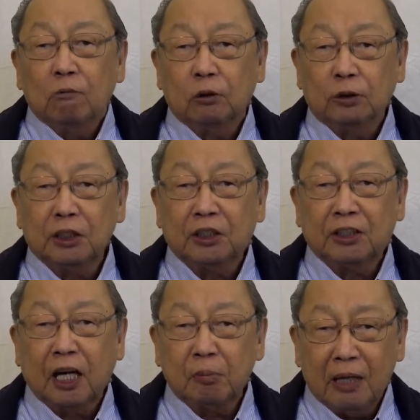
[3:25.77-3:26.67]
for
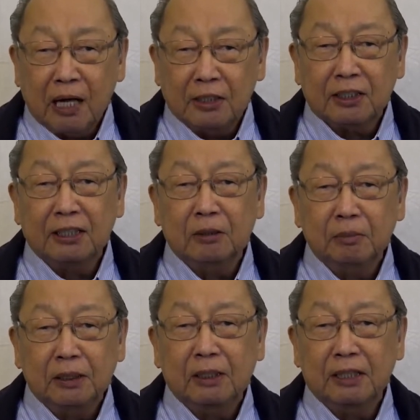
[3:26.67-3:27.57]
destabilizing the
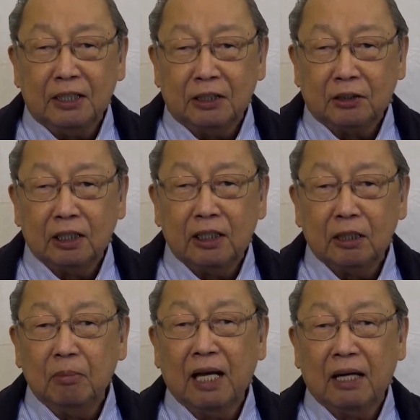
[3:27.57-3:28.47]
Middle East and
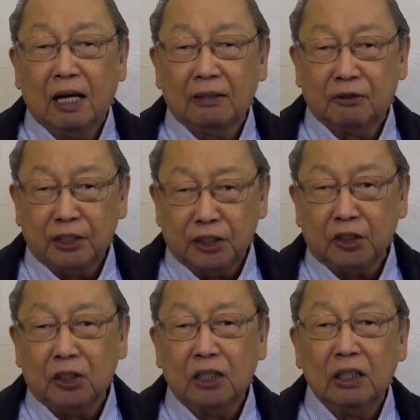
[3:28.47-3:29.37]
the MENA
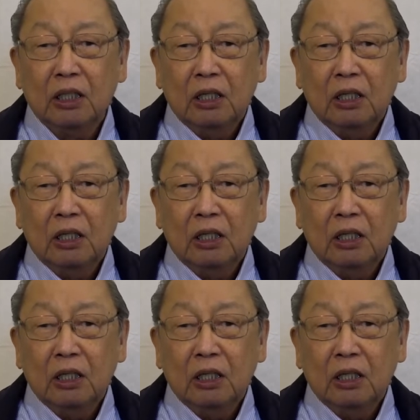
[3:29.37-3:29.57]
region,